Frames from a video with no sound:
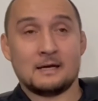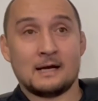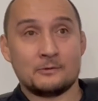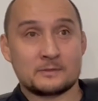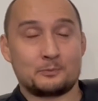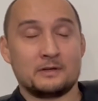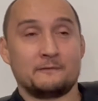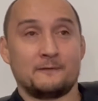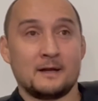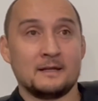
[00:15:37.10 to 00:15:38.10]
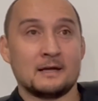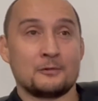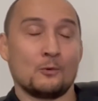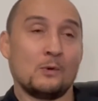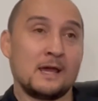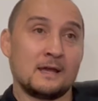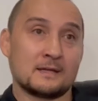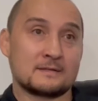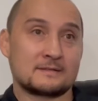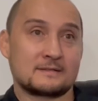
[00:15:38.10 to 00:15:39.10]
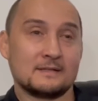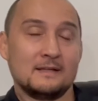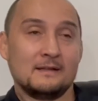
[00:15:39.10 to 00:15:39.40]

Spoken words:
Yeah. It was pretty funny. The weigh-ins.